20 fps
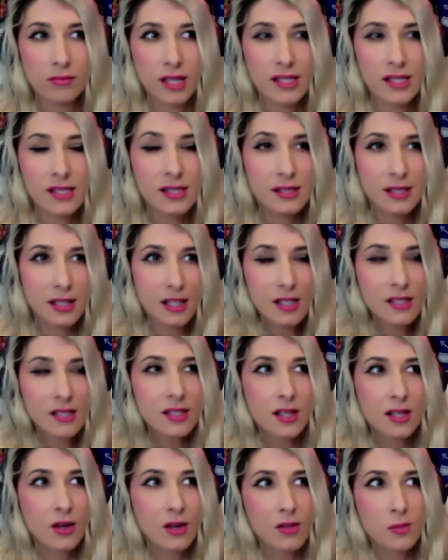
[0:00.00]
seriously
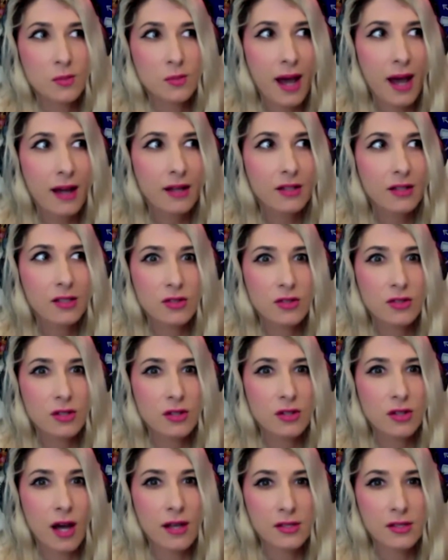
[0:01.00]
goes back to the
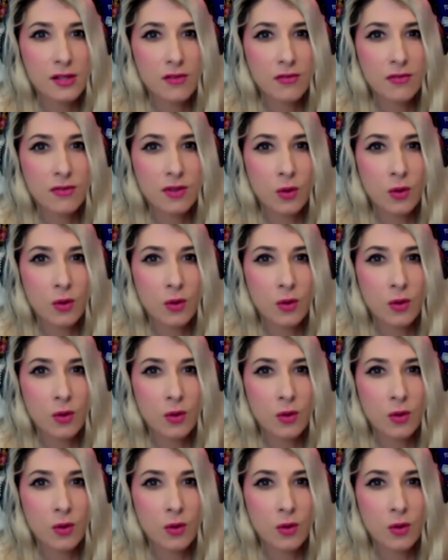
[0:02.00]
loss of